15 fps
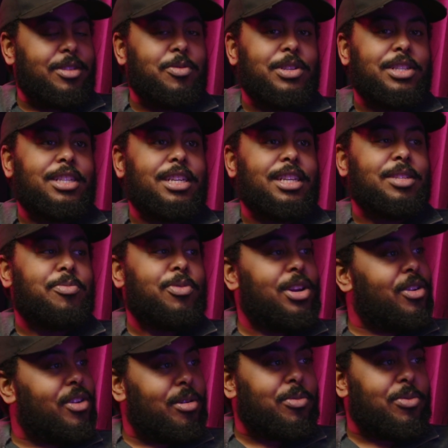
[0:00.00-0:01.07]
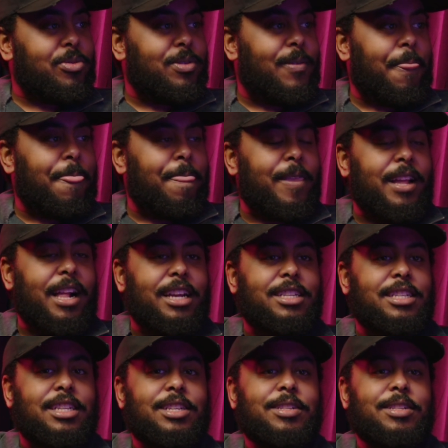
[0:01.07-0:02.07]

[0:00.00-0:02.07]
which is pretty incredible, actually.